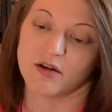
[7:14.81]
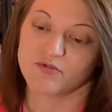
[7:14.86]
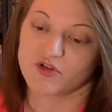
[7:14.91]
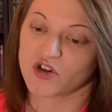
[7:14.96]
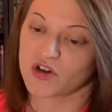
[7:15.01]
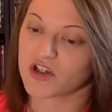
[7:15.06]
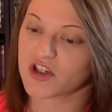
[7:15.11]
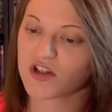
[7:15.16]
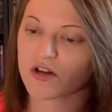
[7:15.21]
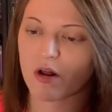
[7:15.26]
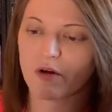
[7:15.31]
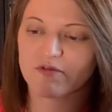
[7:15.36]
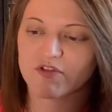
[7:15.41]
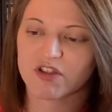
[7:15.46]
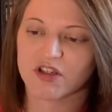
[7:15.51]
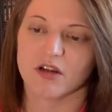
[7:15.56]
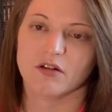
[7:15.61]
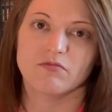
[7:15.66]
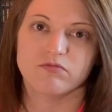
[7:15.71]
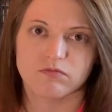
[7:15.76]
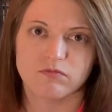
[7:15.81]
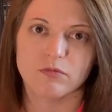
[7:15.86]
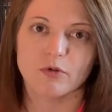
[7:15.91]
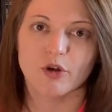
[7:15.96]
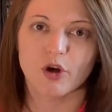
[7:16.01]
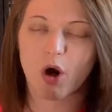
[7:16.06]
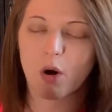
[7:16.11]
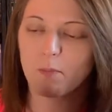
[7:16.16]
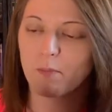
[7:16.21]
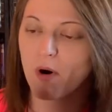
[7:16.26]
so I still obviously
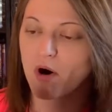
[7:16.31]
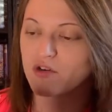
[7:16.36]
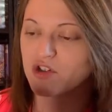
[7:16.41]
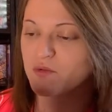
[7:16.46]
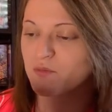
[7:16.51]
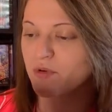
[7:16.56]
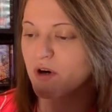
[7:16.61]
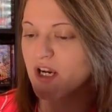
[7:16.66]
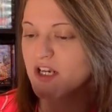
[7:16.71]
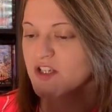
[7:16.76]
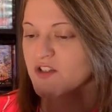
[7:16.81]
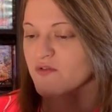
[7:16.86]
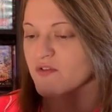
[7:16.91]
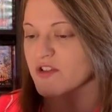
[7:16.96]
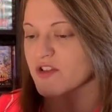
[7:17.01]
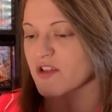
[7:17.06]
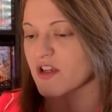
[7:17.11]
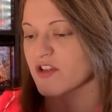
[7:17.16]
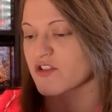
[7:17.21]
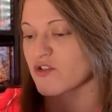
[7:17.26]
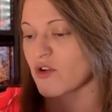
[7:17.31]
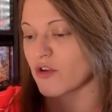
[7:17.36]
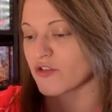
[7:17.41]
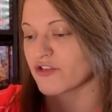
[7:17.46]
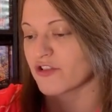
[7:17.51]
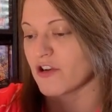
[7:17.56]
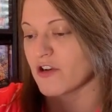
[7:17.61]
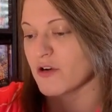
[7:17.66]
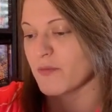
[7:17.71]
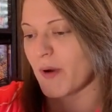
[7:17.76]
got box price for it, so that's
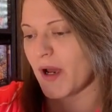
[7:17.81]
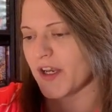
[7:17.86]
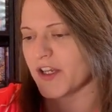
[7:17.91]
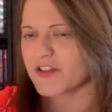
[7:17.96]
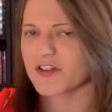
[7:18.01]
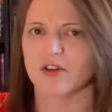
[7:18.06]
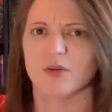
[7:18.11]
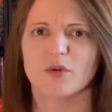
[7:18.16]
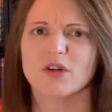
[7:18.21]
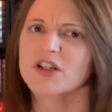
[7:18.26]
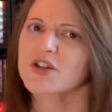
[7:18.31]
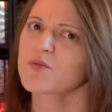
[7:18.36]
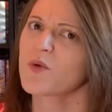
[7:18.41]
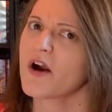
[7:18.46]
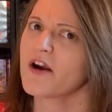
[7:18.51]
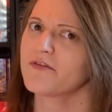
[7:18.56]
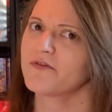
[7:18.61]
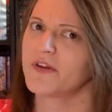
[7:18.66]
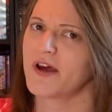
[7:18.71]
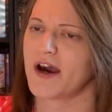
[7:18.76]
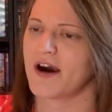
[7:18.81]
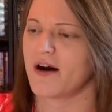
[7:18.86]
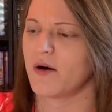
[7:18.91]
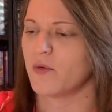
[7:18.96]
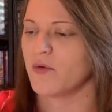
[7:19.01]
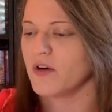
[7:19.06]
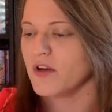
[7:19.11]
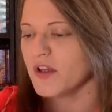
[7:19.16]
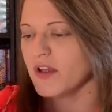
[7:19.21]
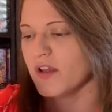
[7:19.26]
not too bad. I don't know what it's worth now.